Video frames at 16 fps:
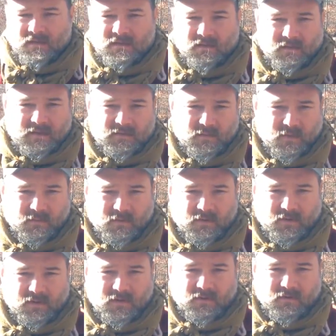So that's what
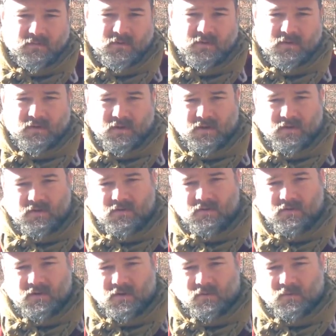we're going to do. We're going to
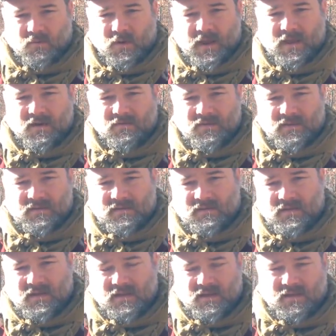go around this
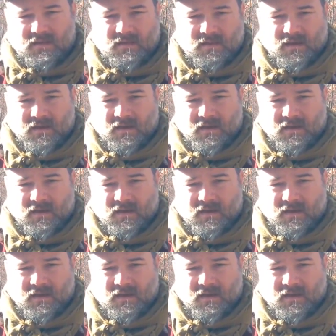thick